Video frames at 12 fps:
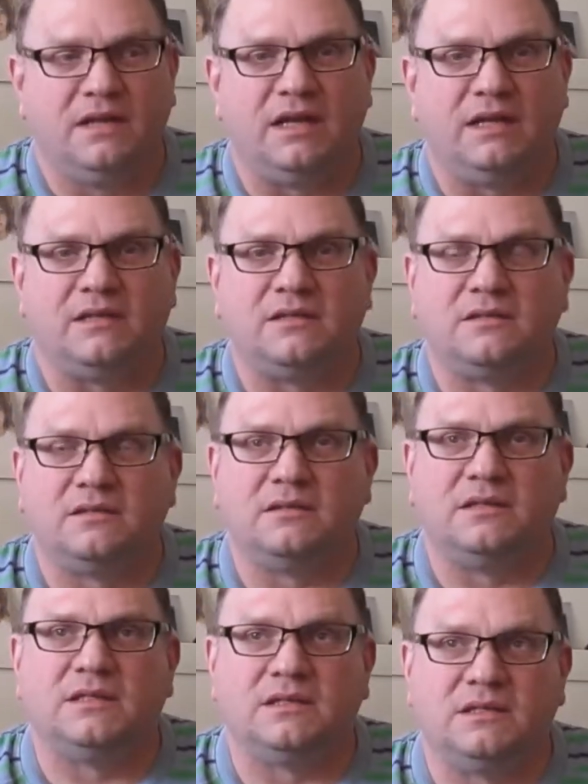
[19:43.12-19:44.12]

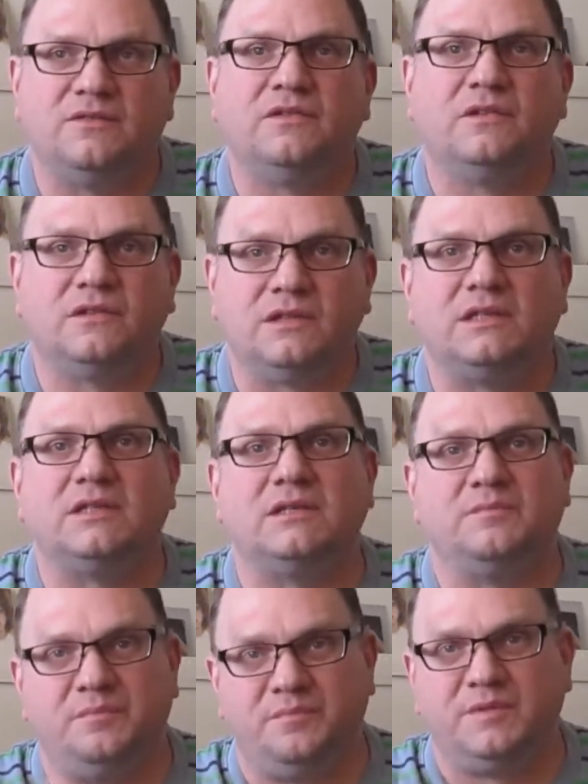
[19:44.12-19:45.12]
it's difficult. It's
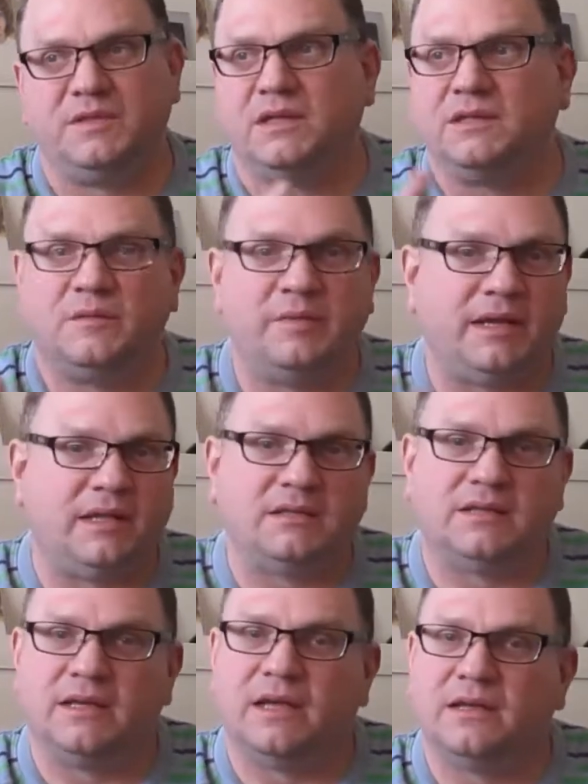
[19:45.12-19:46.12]
such a
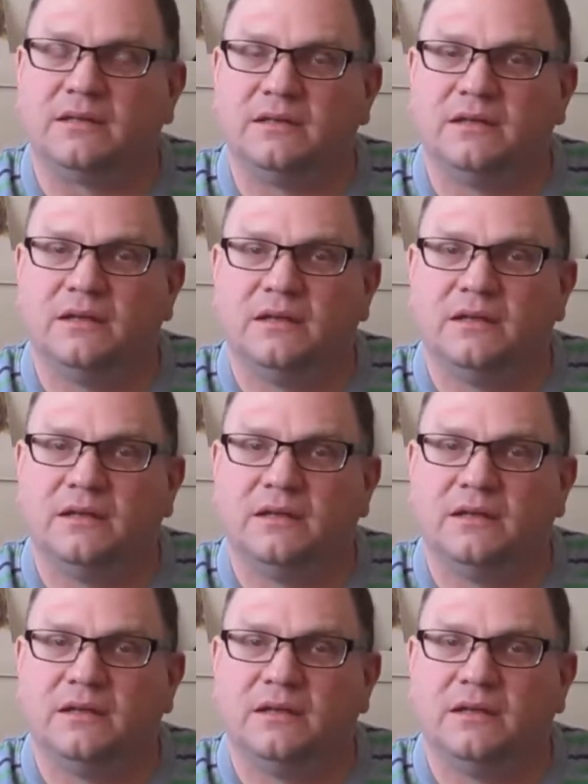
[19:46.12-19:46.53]
balancing act